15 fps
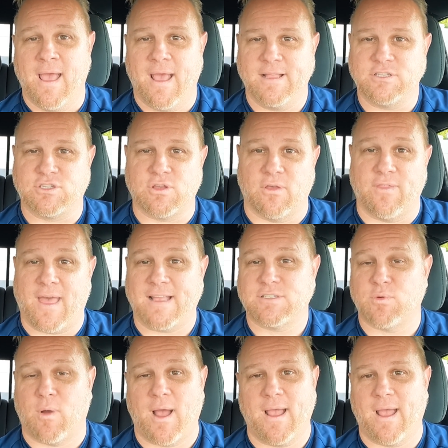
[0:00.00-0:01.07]
And so
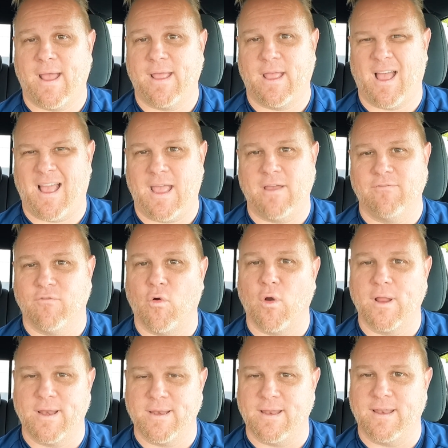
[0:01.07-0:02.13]
that's why I
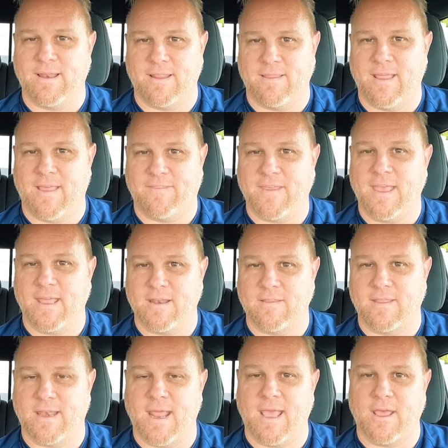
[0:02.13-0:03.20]
avoided it at the end
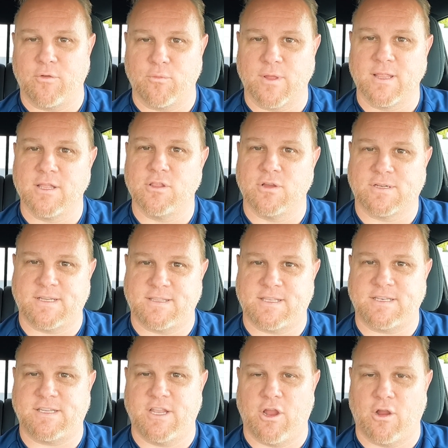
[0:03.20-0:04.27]
of the day and really looked at
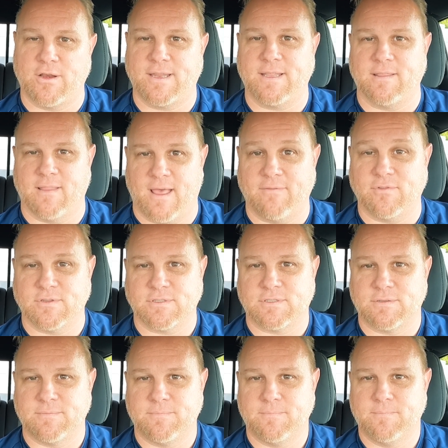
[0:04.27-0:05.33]
the TRD
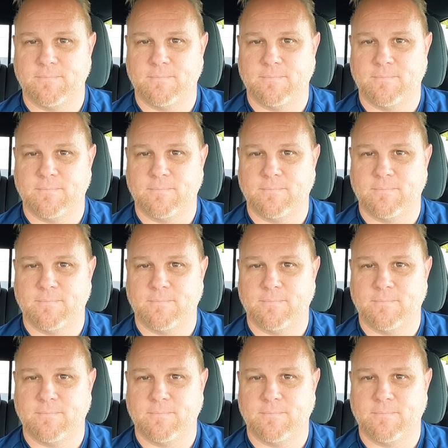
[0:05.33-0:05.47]
levels.